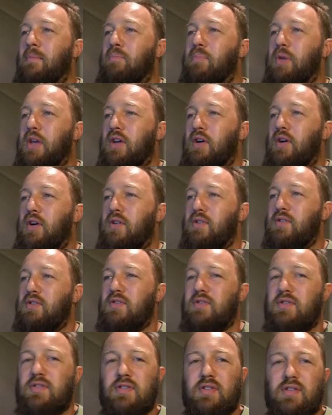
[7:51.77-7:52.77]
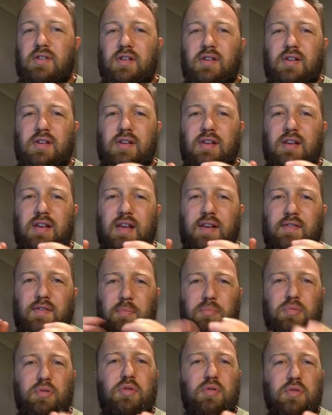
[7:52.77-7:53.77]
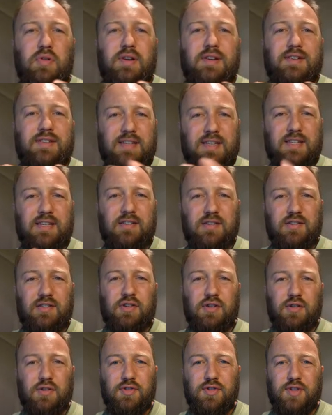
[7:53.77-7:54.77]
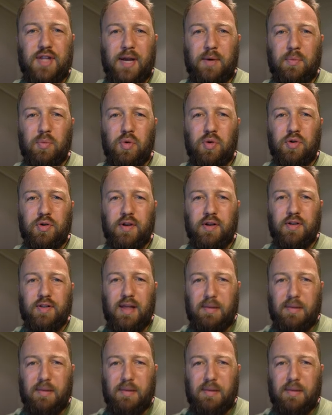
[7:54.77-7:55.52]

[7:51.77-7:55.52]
because if a brewery did use that water,